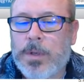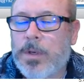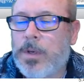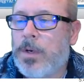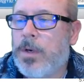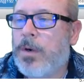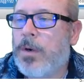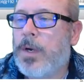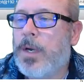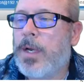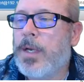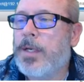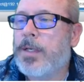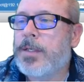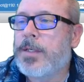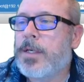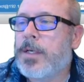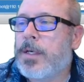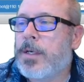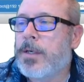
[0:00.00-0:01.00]
All right,
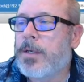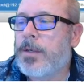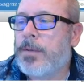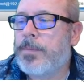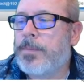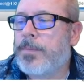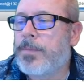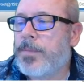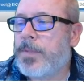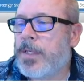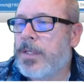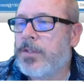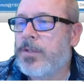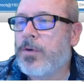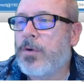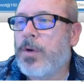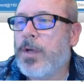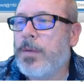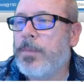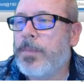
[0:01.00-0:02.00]
let's
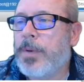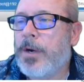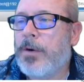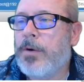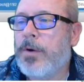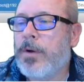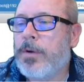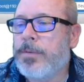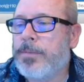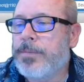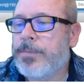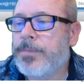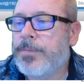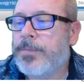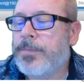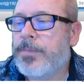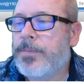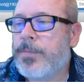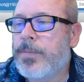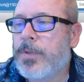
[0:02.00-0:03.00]
go ahead and power on.
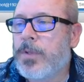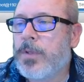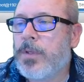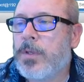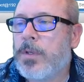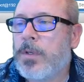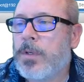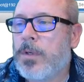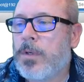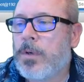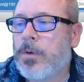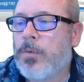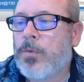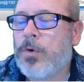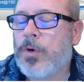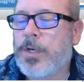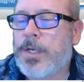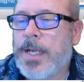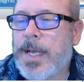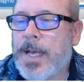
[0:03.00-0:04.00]

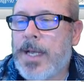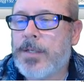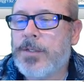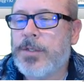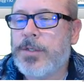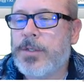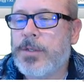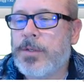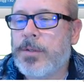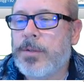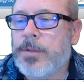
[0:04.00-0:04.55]
We're attached.